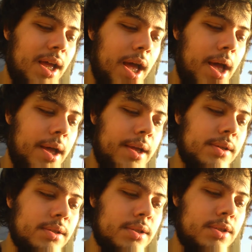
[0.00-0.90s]

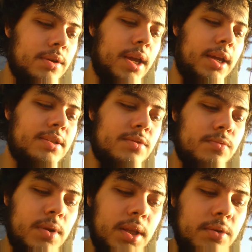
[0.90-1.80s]
Uh, so yeah, it's
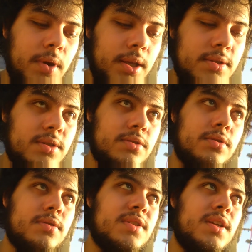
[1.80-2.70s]
really great
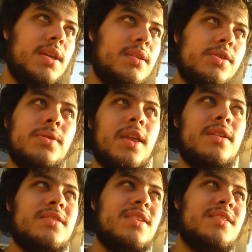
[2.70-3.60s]
to see
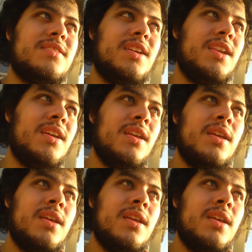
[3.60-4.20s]
2016